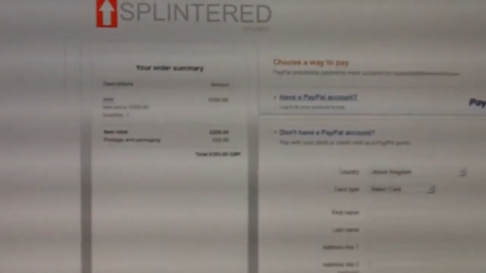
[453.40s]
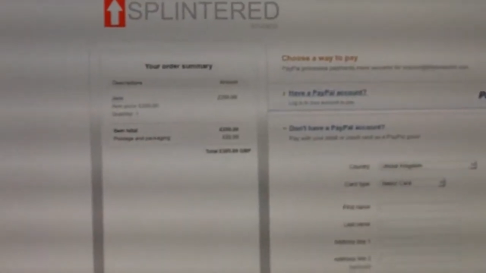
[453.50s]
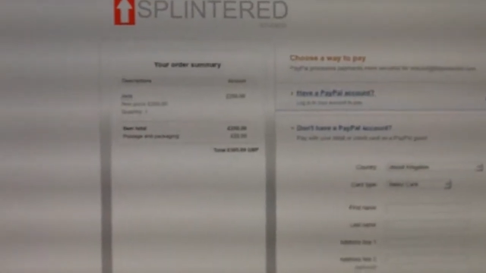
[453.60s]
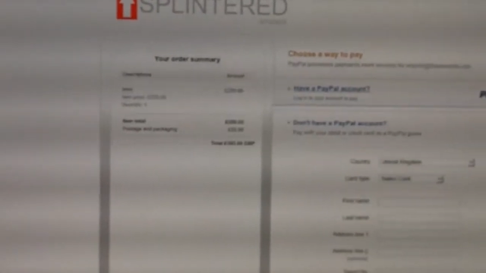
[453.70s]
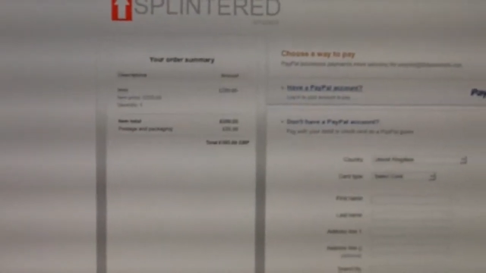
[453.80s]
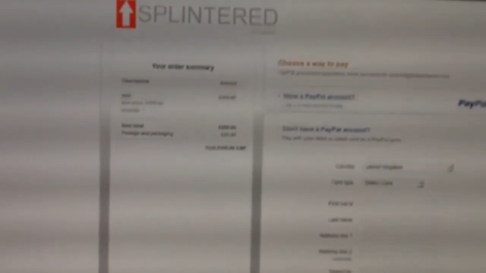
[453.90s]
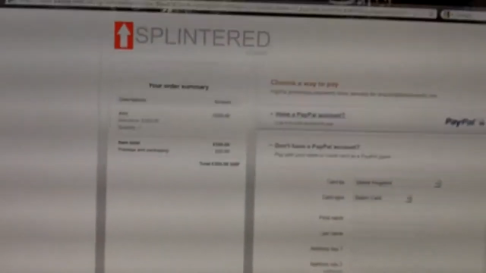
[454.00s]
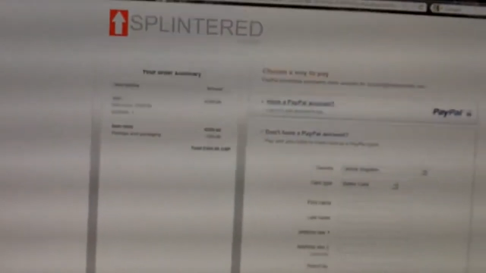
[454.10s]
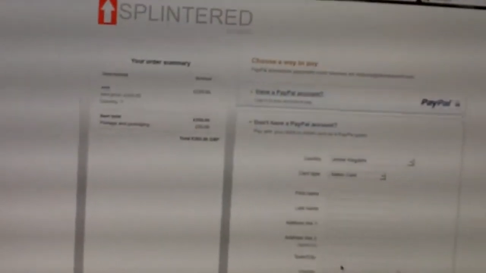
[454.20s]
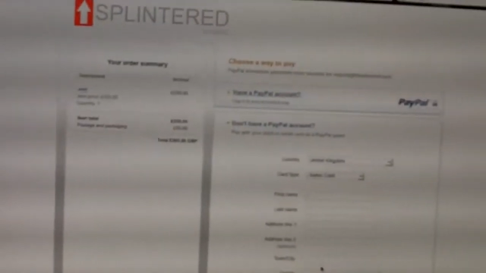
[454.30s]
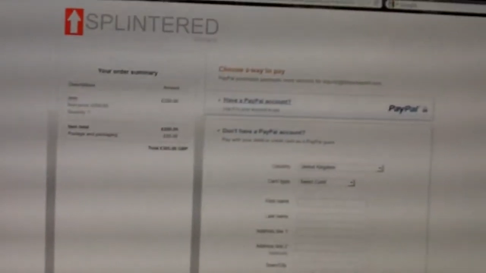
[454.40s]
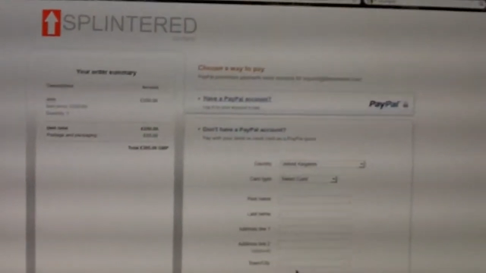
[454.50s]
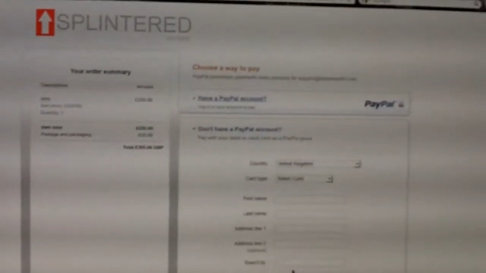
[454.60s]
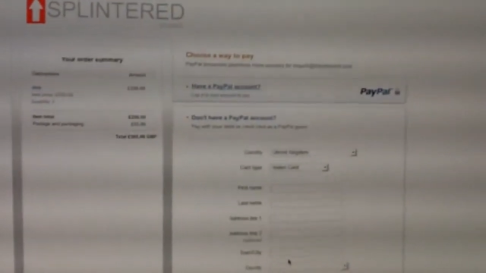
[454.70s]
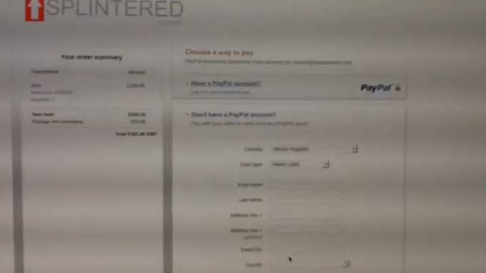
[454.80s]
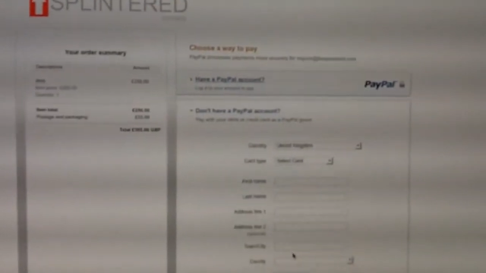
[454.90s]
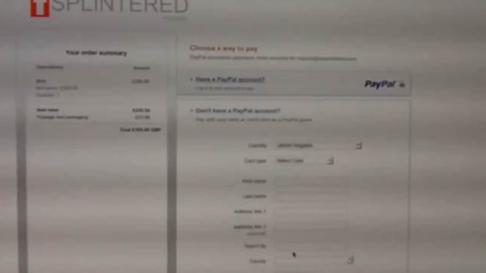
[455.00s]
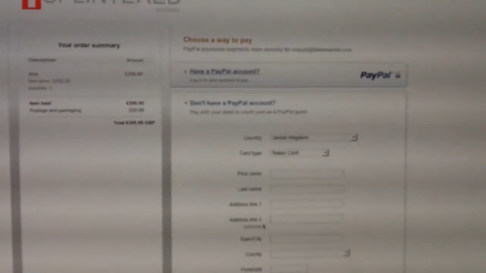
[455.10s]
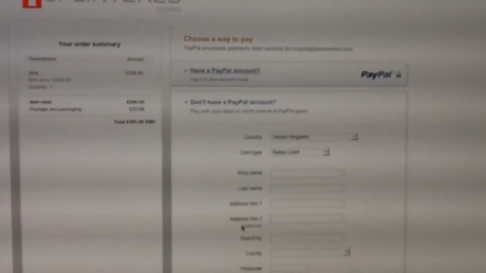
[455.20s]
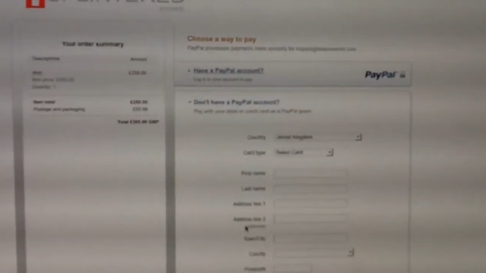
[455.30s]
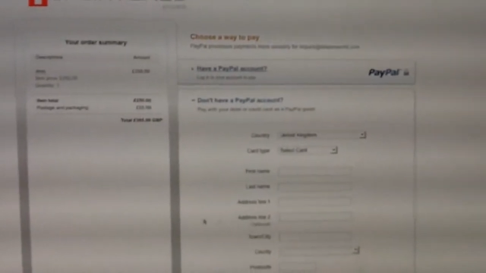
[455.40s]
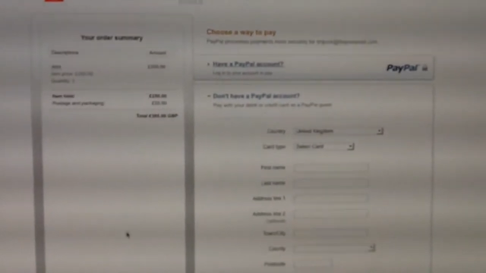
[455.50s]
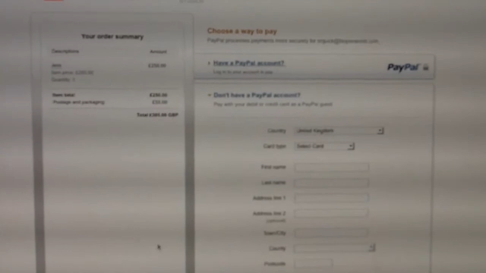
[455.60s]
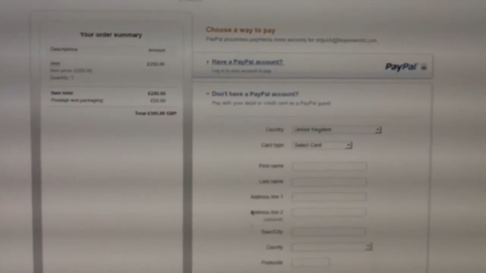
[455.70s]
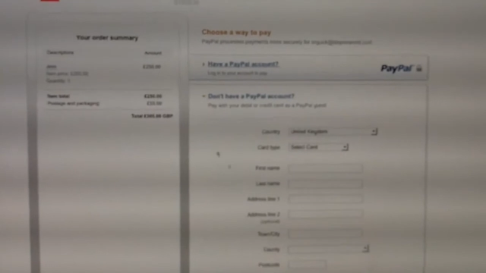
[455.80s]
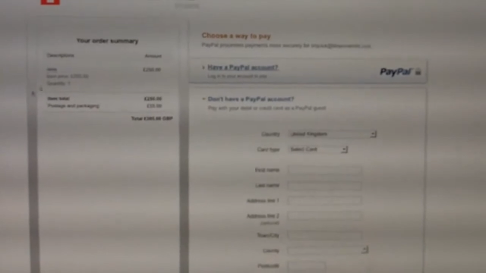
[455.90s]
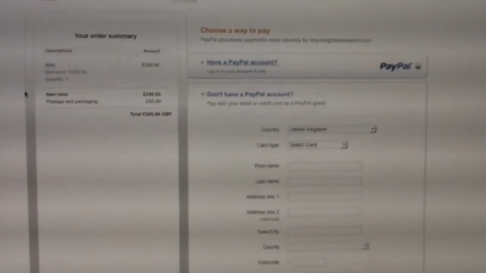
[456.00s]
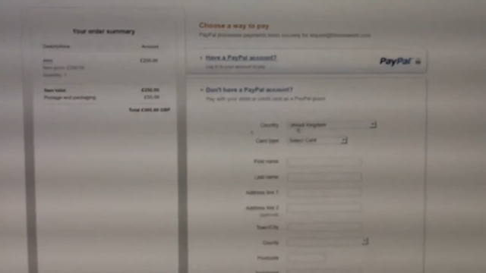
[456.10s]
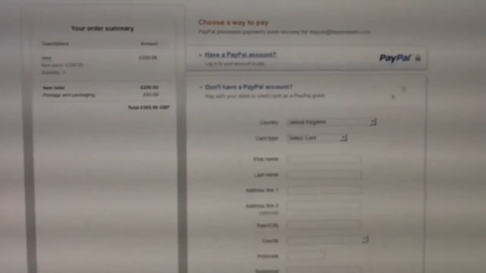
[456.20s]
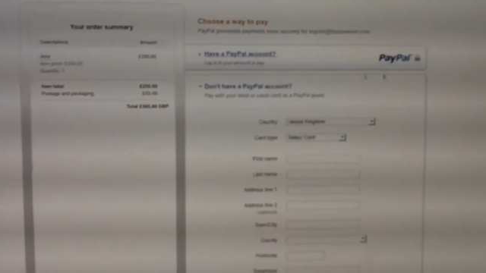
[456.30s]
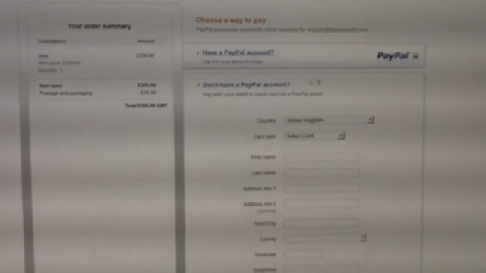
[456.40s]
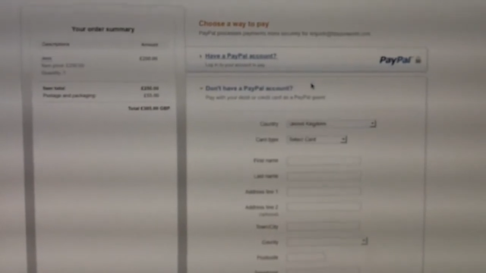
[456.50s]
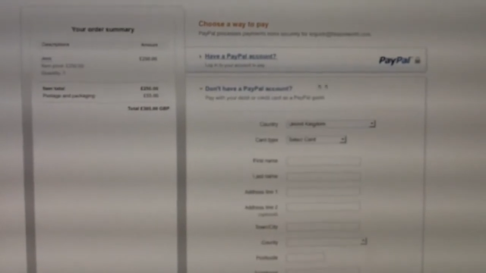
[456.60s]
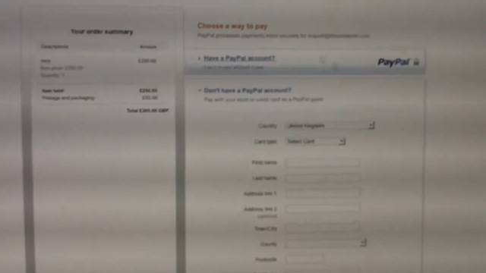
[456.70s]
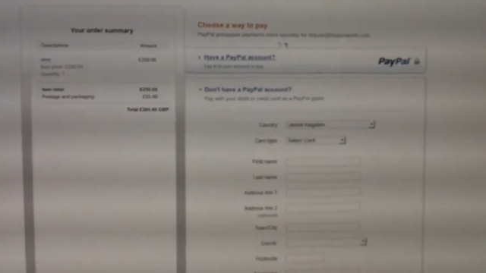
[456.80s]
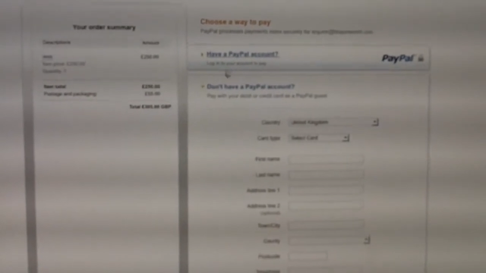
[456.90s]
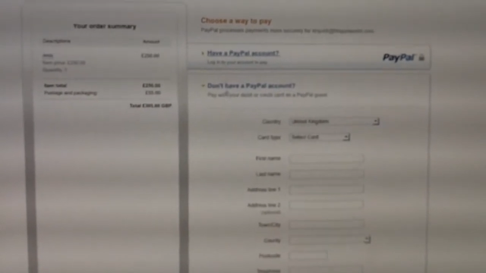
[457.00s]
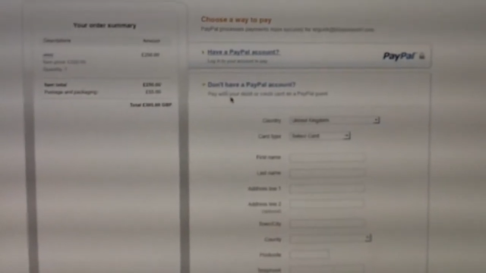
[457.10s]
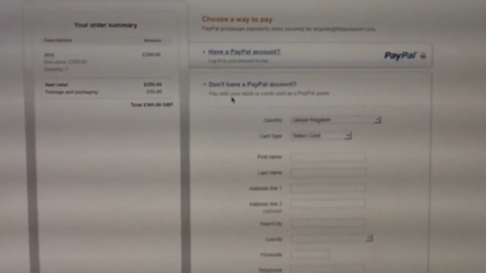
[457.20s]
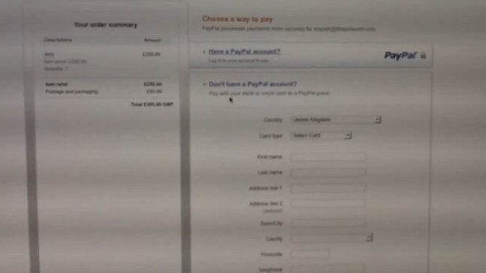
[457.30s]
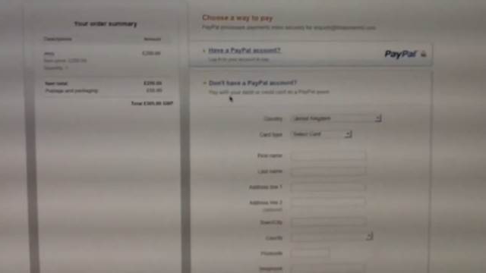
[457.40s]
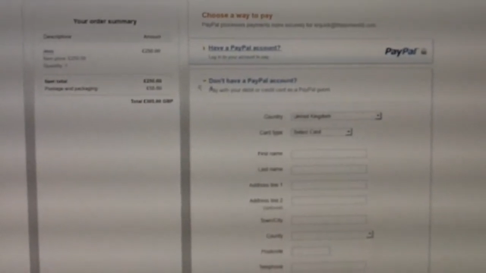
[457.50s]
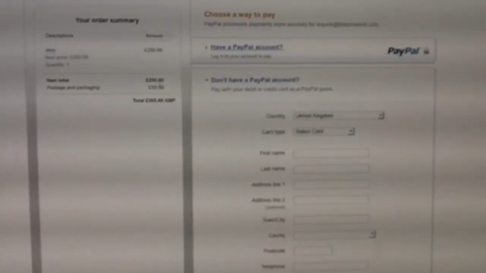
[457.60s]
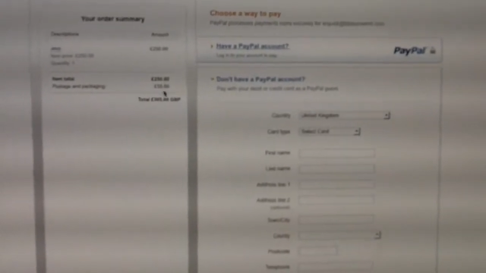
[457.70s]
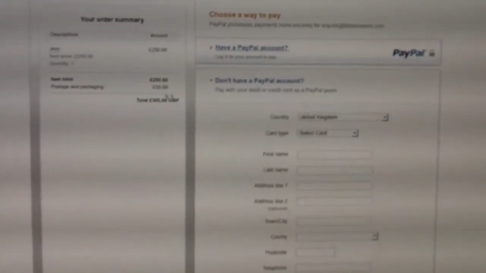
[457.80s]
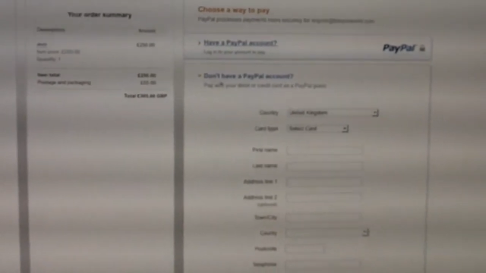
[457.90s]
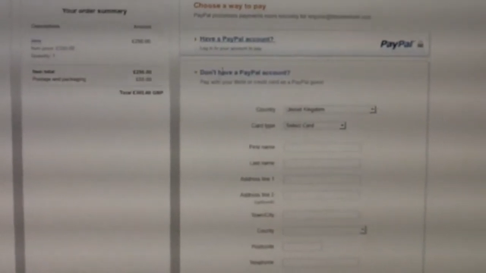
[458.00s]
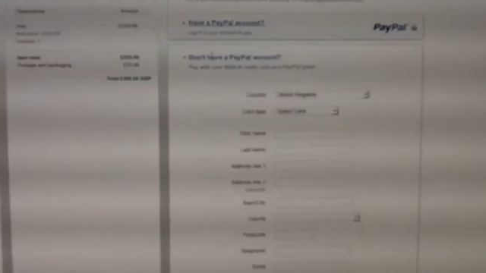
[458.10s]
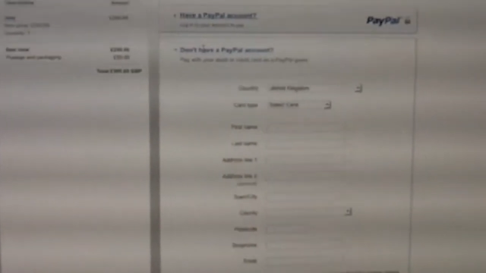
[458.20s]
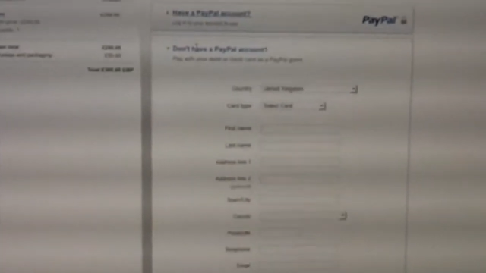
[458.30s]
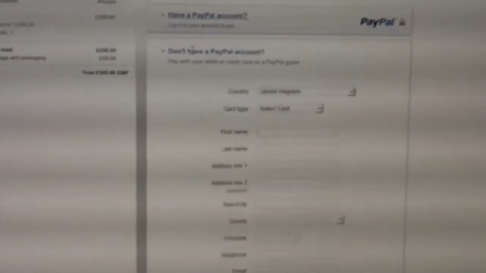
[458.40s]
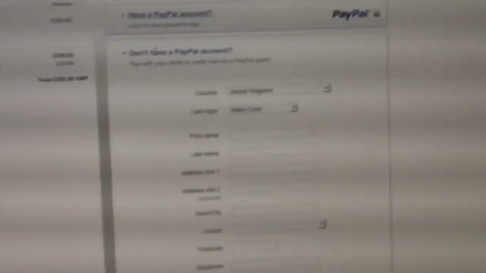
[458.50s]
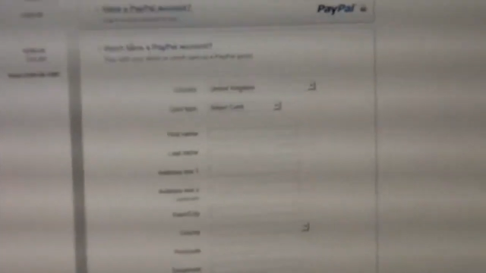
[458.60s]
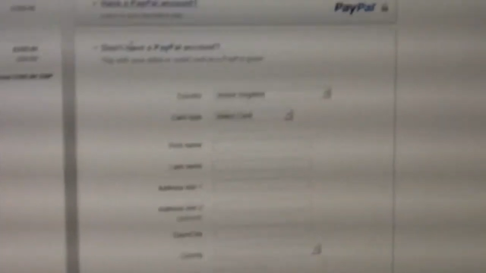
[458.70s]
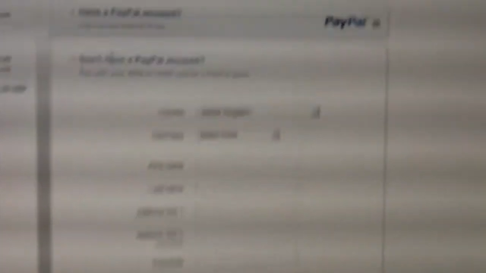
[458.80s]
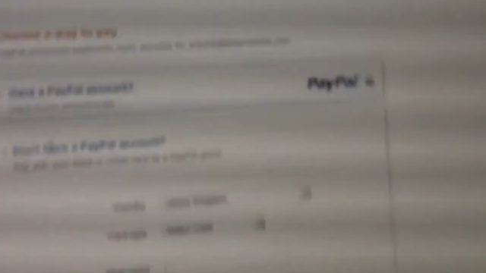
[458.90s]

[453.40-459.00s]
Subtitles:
No face is visible, so there are no lips to read.